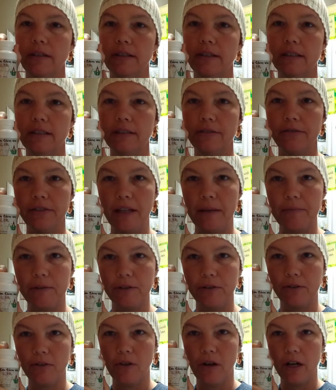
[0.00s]
This is the phlegm
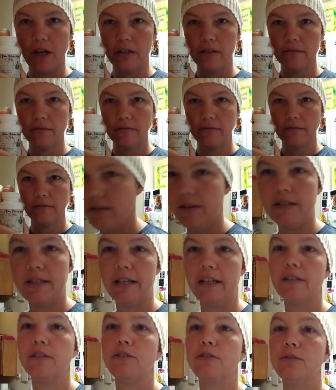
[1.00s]
destroyer. I only
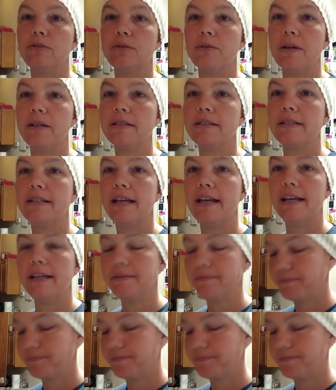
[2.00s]
take 2 twice a day.